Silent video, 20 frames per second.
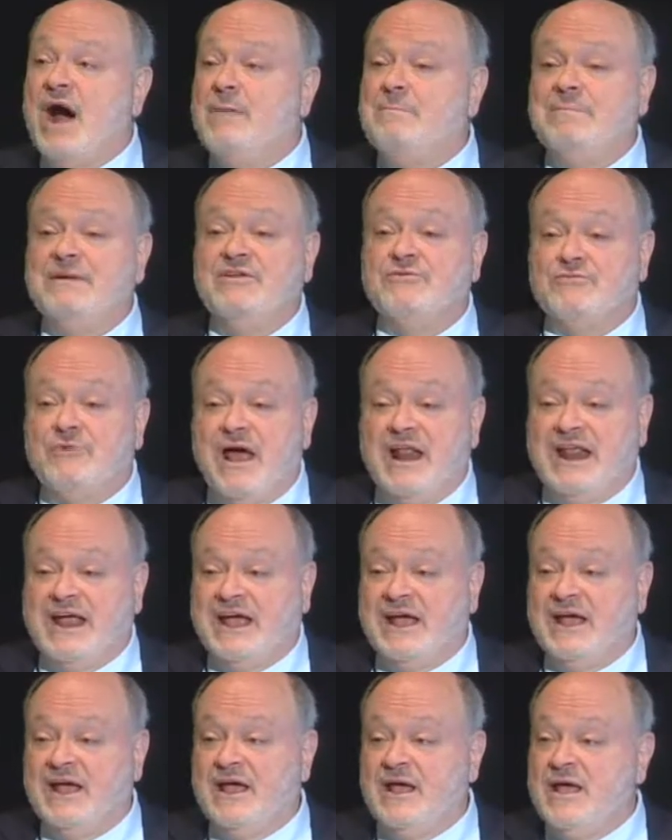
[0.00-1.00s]
up and
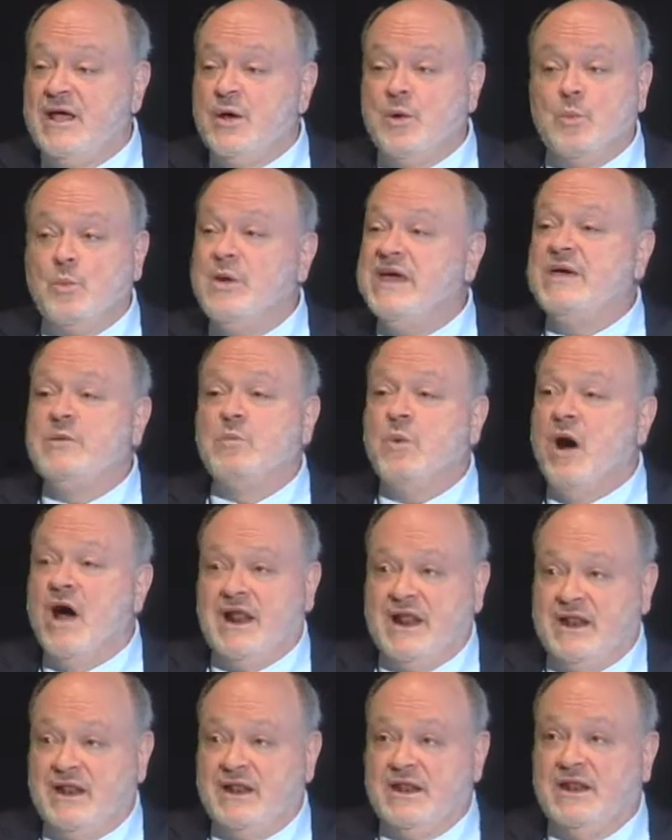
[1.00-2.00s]
running. We
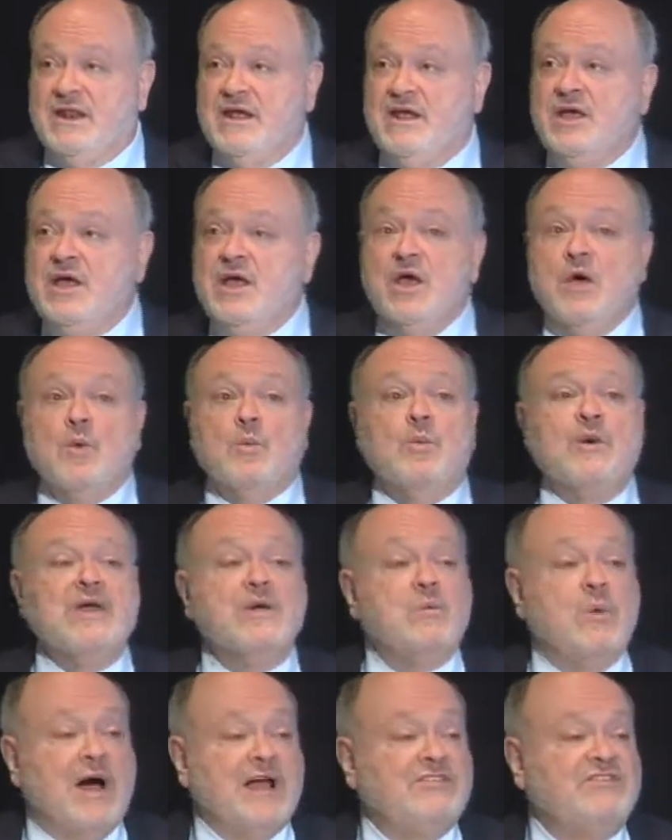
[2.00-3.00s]
won. We
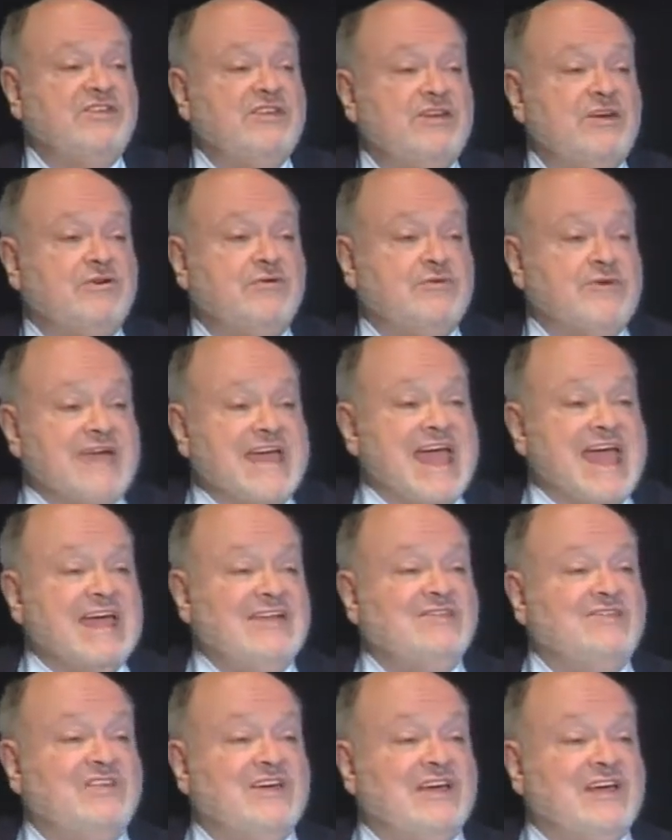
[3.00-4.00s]
wanted to
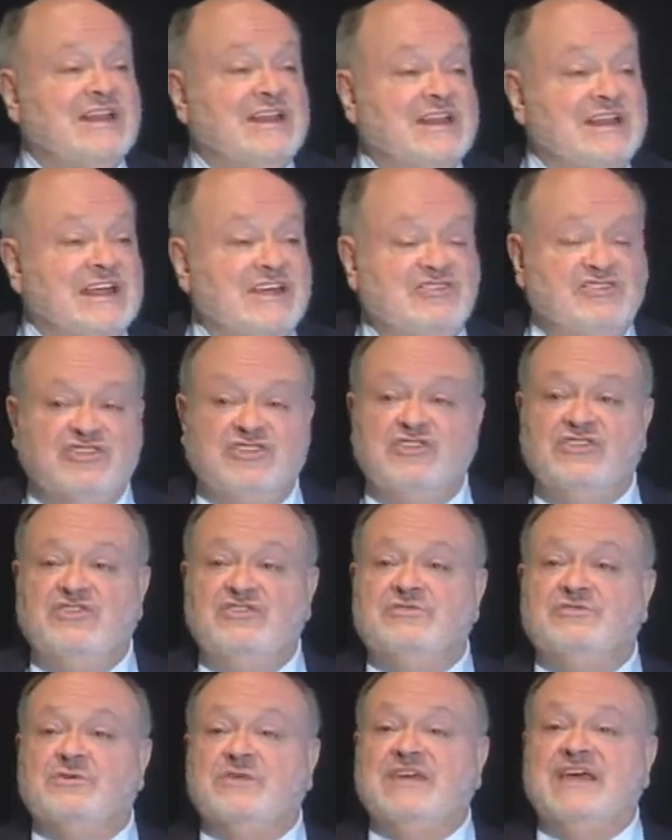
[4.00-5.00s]
create the
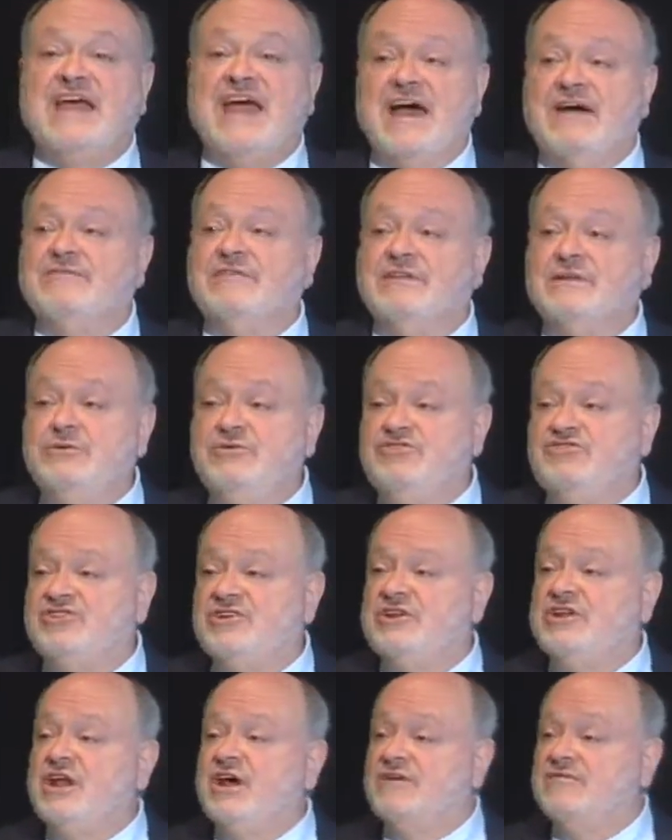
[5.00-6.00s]
conditions for the
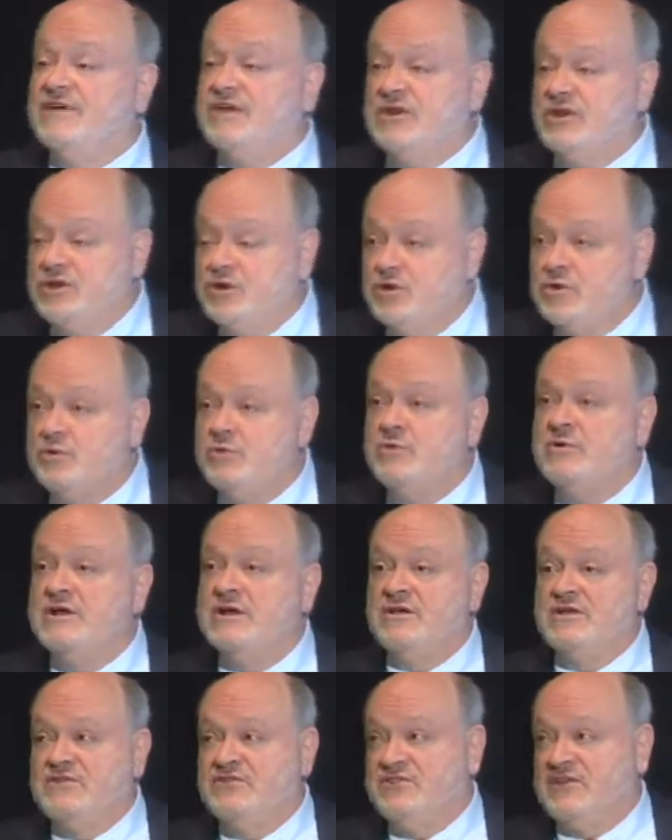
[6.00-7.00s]
evolution of a new
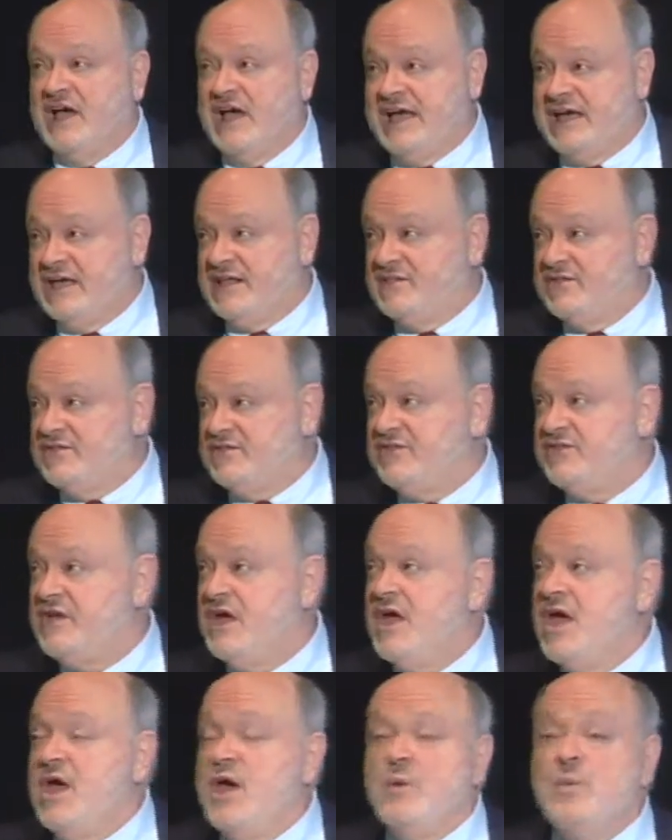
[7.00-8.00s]
science.
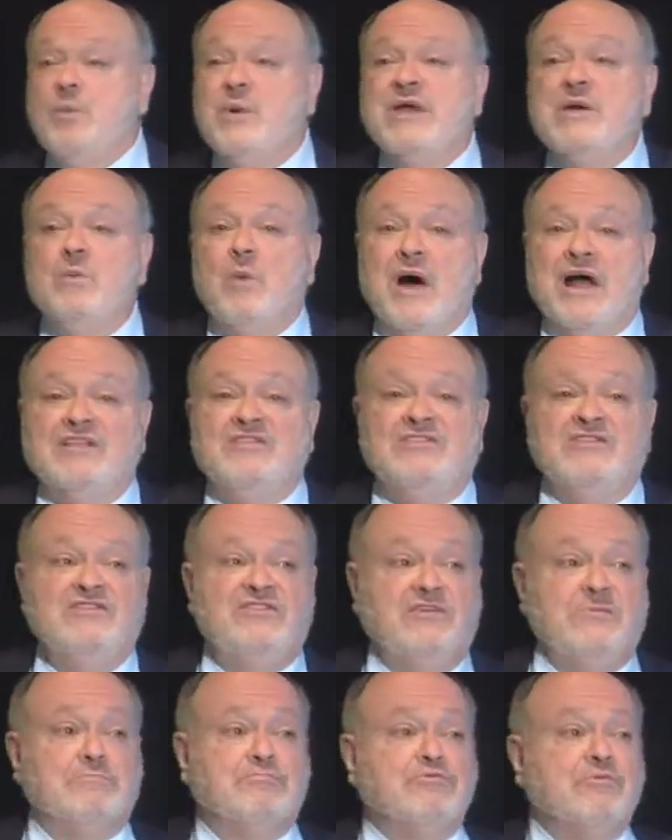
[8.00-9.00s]
We wanted
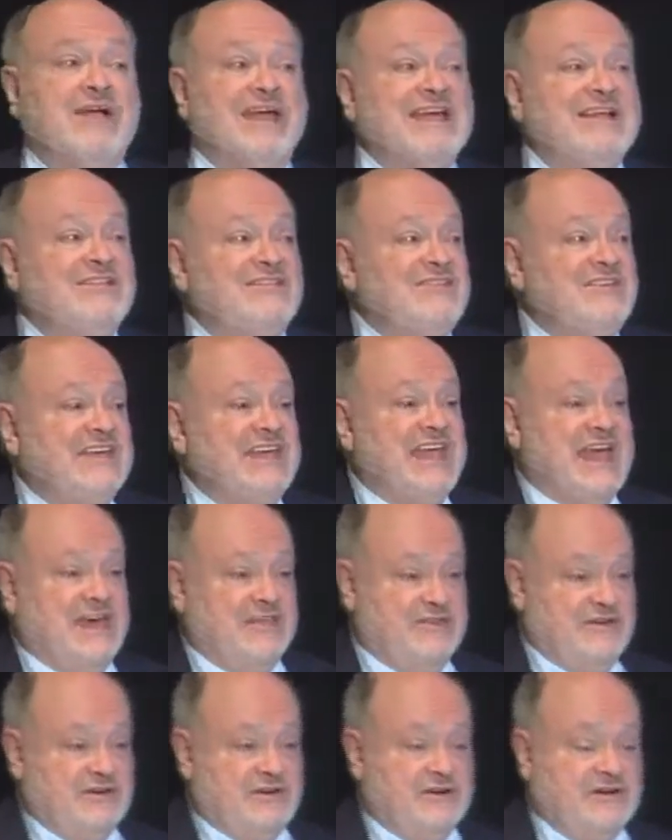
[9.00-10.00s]
to bring
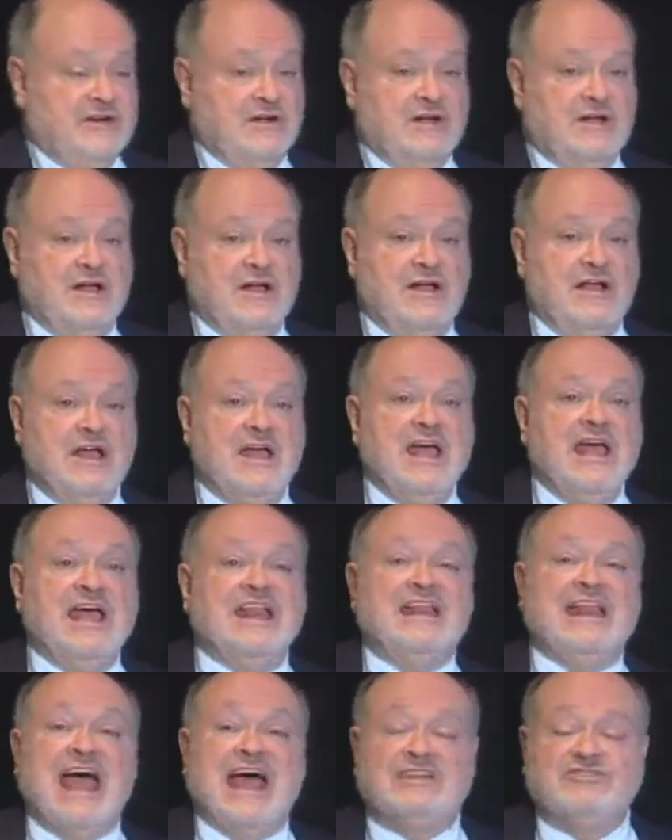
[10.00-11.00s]
together
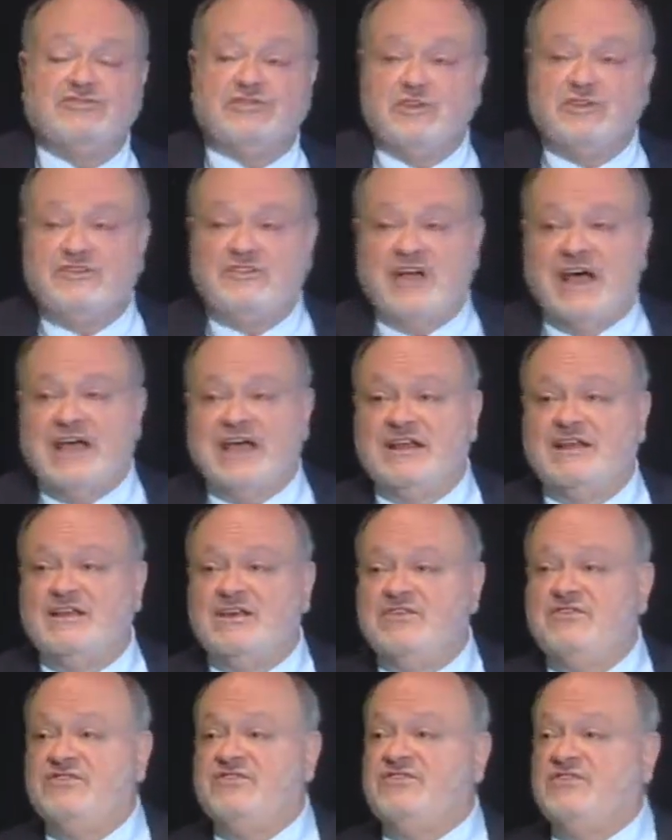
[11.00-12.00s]
natural
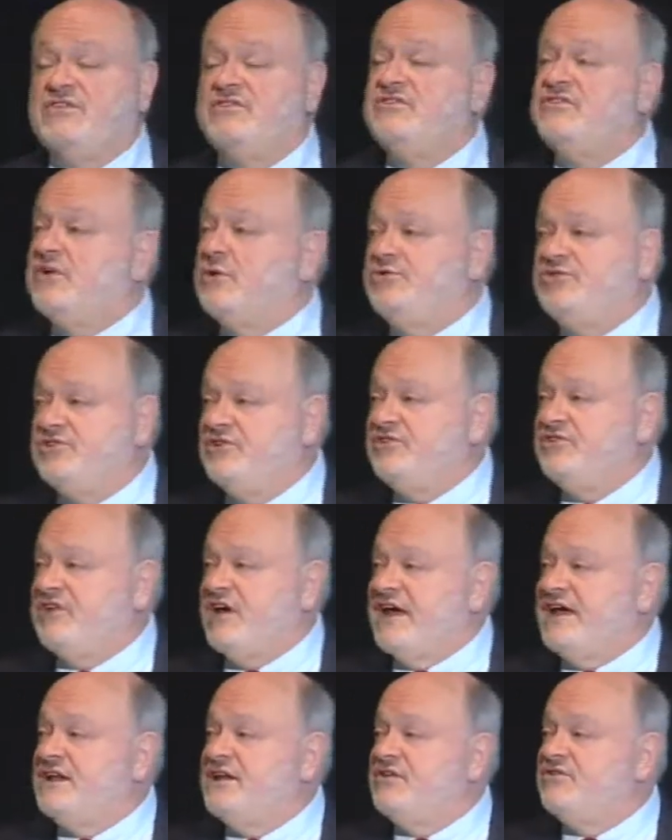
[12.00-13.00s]
scientists and social
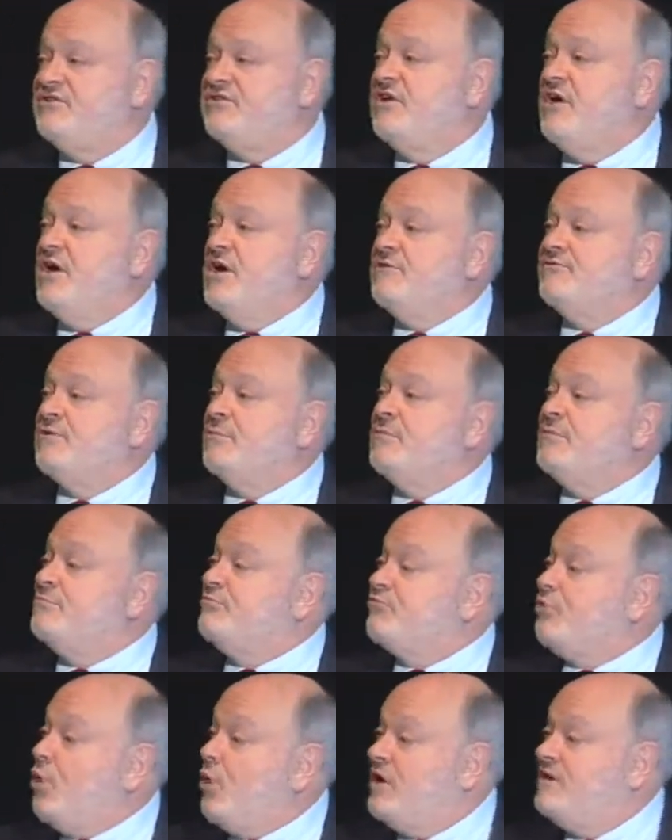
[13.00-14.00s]
scientists from a
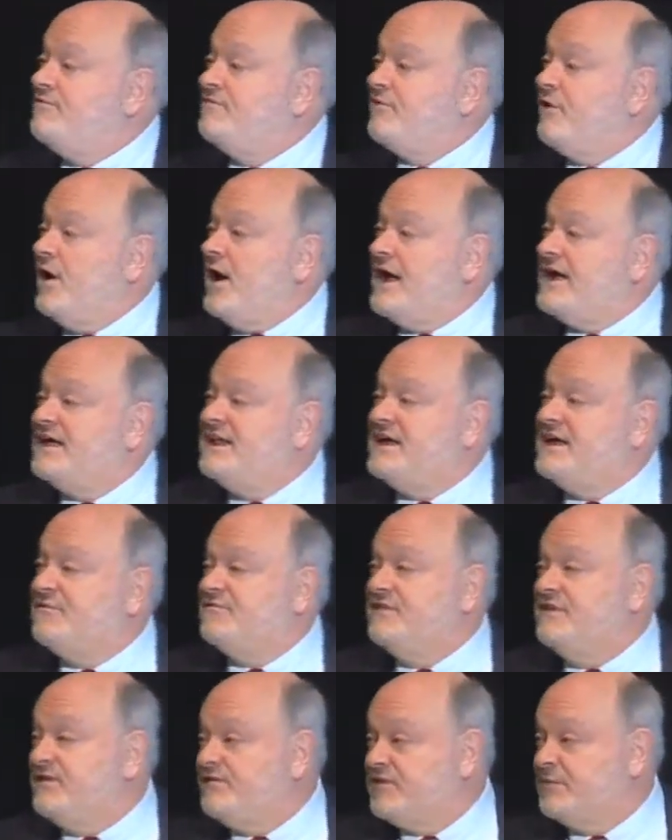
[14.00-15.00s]
broad variety
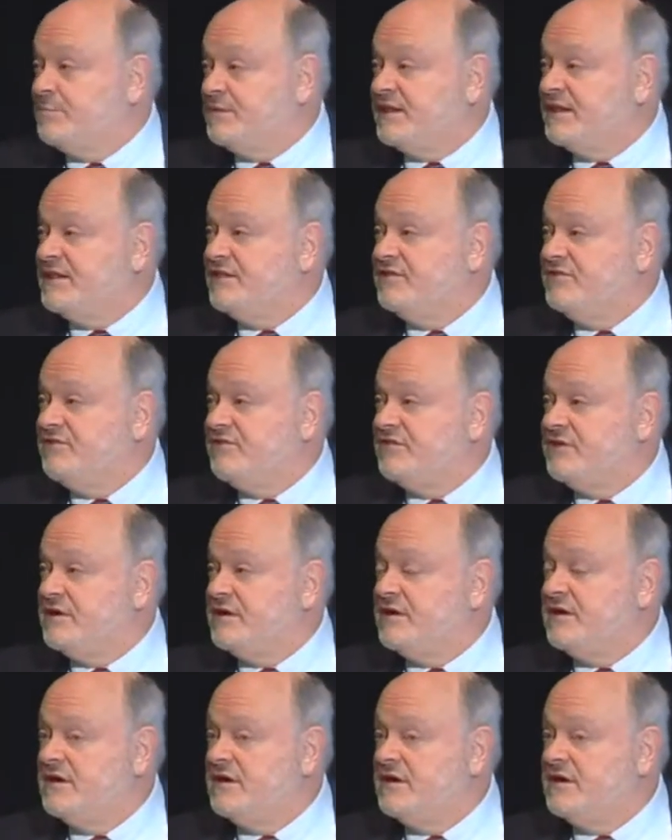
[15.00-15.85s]
of disciplines